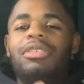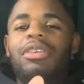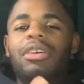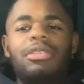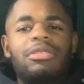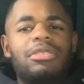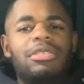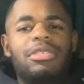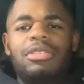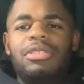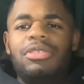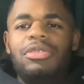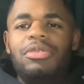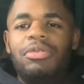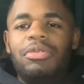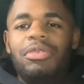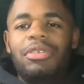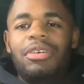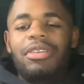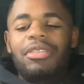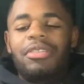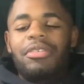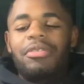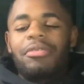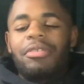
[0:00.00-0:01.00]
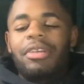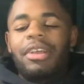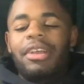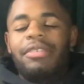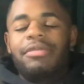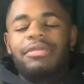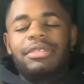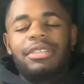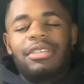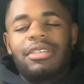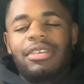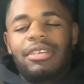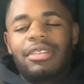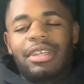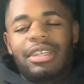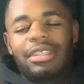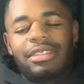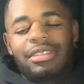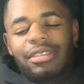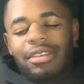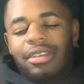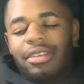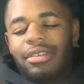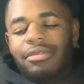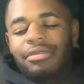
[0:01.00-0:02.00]
I was just doing all the revs and all that
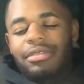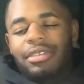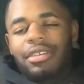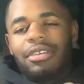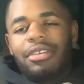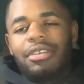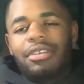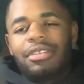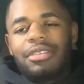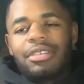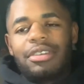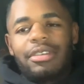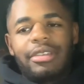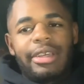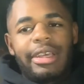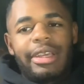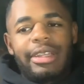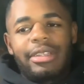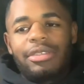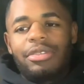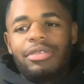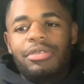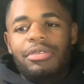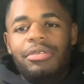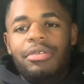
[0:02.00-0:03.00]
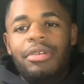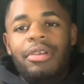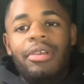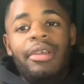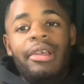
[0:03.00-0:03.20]
stuff, so y'all saw that too.